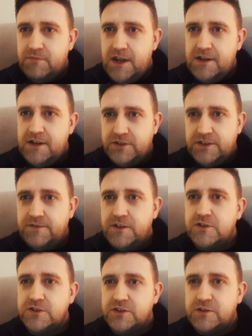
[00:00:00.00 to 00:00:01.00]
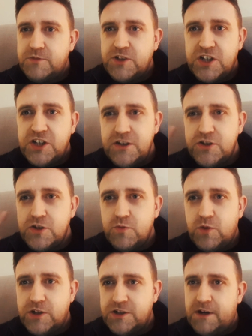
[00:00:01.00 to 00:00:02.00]
and not to focus on them, continue to
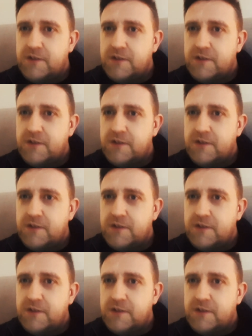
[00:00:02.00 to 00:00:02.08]
watch them